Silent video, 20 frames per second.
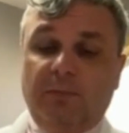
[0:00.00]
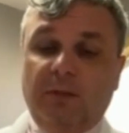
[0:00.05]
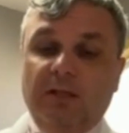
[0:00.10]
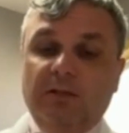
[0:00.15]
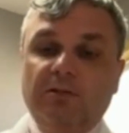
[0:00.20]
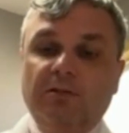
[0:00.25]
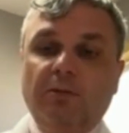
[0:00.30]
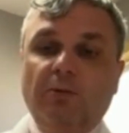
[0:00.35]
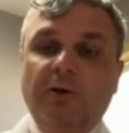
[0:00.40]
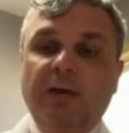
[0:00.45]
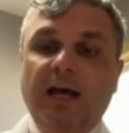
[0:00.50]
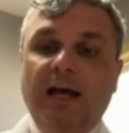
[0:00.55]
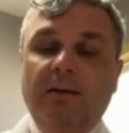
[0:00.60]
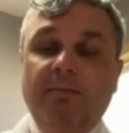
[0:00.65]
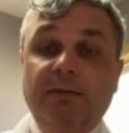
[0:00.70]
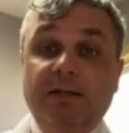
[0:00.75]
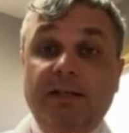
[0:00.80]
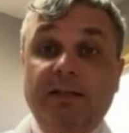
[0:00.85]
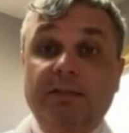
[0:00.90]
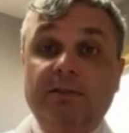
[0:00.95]
So what
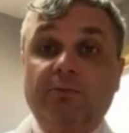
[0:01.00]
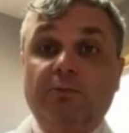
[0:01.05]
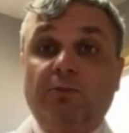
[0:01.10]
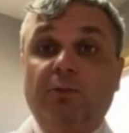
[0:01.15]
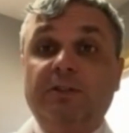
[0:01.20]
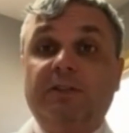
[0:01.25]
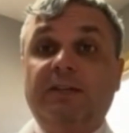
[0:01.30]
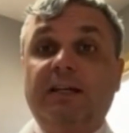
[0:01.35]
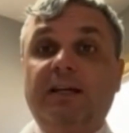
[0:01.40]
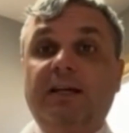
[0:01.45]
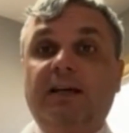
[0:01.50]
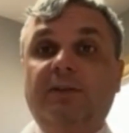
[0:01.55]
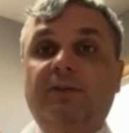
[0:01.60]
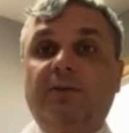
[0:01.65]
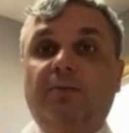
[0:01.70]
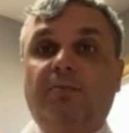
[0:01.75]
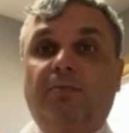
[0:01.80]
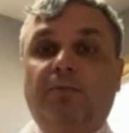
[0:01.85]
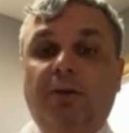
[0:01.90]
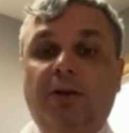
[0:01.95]
happened is, once they got
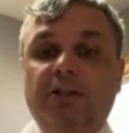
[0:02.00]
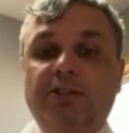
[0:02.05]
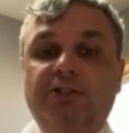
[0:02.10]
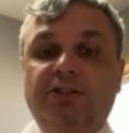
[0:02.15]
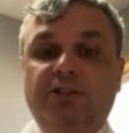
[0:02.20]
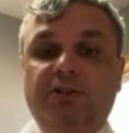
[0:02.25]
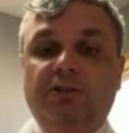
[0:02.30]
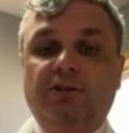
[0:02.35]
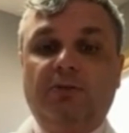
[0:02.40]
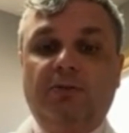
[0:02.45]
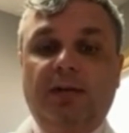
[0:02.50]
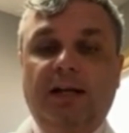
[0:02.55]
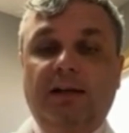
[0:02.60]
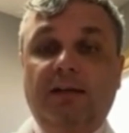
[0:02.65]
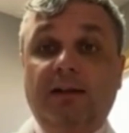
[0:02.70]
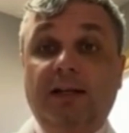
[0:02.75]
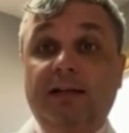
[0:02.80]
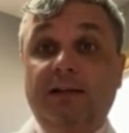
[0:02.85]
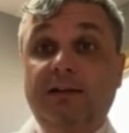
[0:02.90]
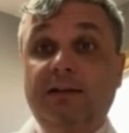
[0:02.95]
their blood sugar
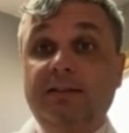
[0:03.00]
regulated,